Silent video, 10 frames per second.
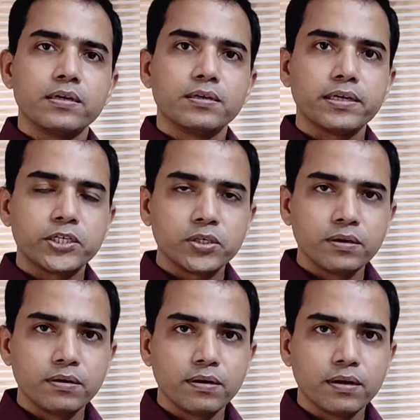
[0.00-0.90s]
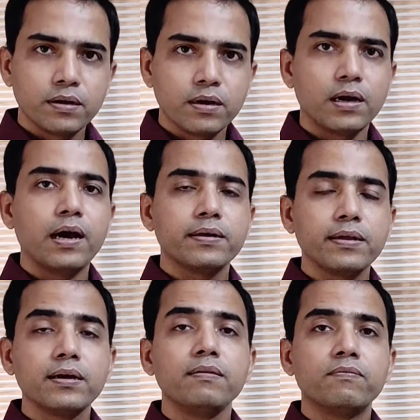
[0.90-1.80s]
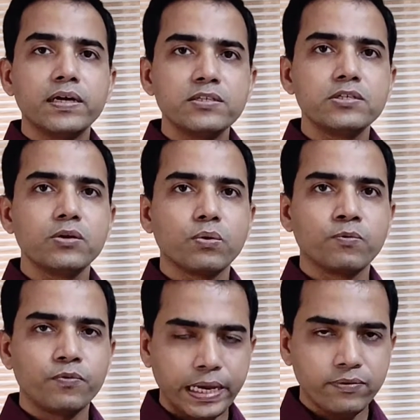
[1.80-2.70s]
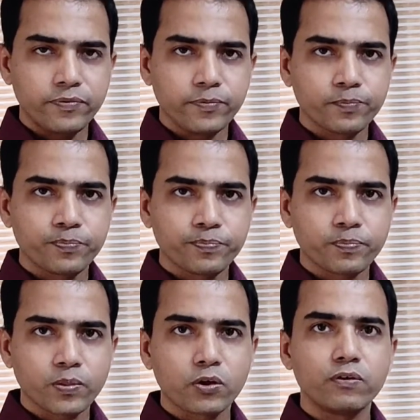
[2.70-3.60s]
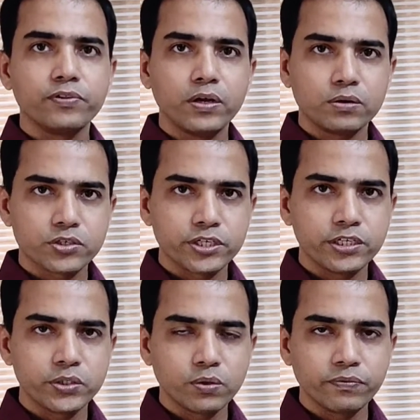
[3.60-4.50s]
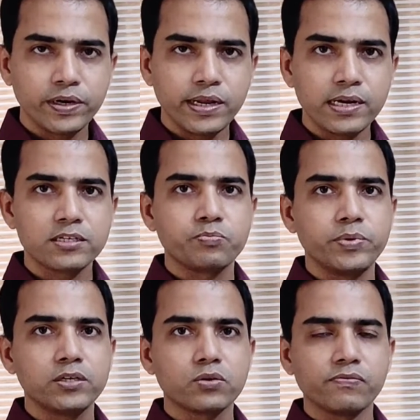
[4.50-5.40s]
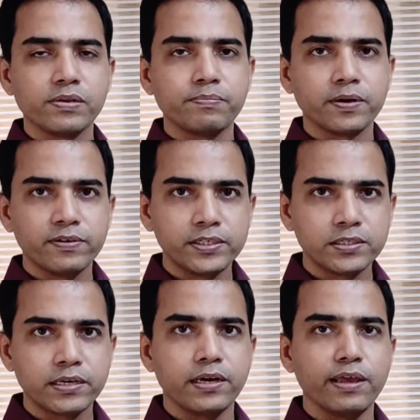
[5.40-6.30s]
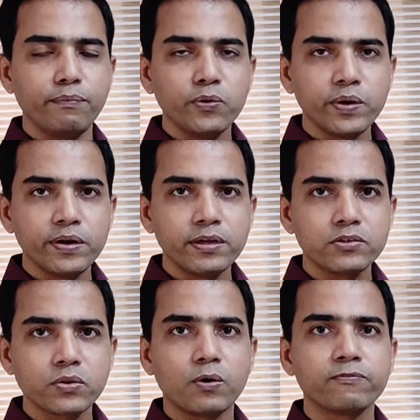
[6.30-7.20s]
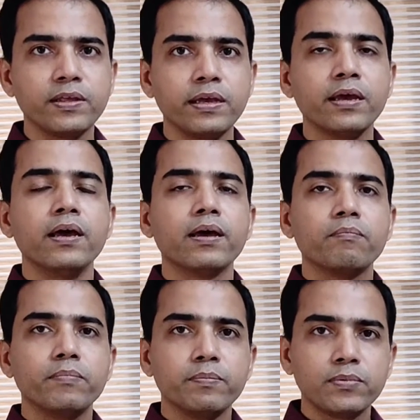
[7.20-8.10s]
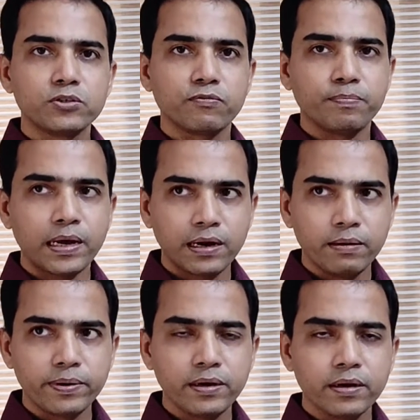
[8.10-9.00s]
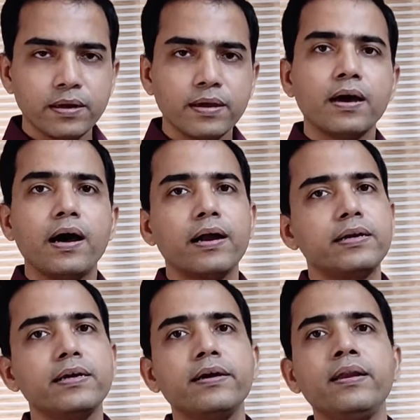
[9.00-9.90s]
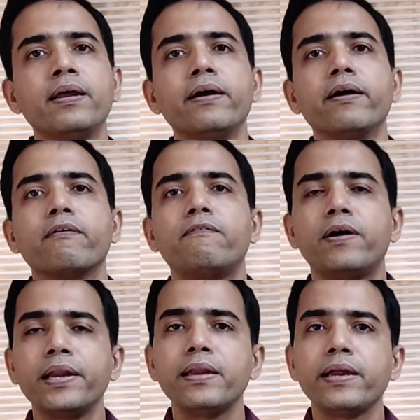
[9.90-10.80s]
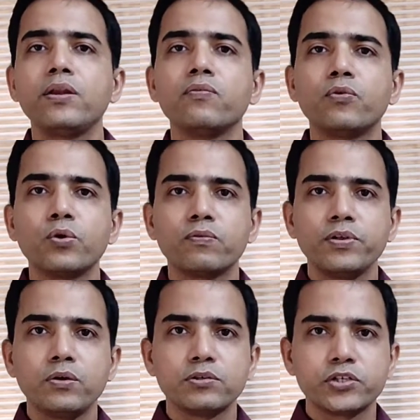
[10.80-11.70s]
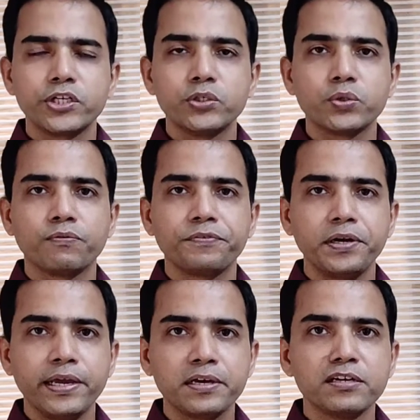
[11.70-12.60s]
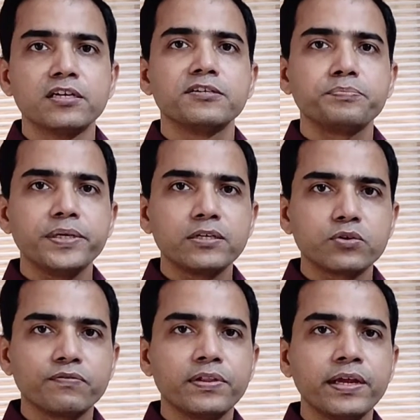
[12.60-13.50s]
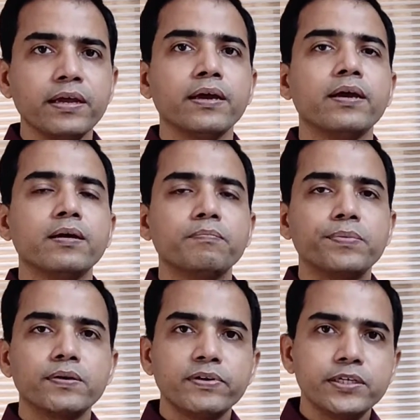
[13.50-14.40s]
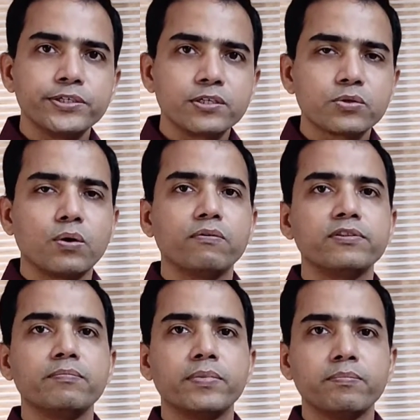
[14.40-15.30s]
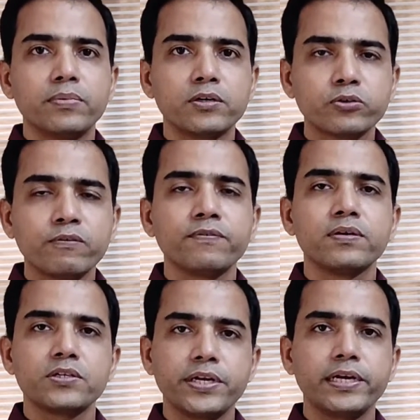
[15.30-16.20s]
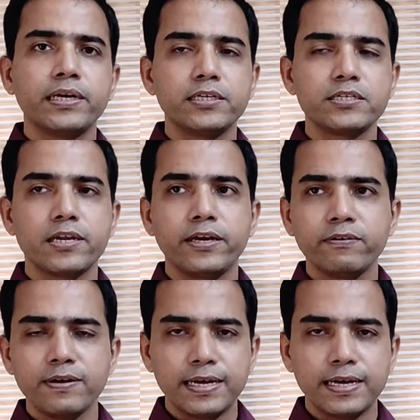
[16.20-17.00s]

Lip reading: Section Article 105 of the Constitution of India speaks of the privileges and immunities of the members of parliament. Article 194 of the Constitution of India speaks of the privileges of the members of state legislative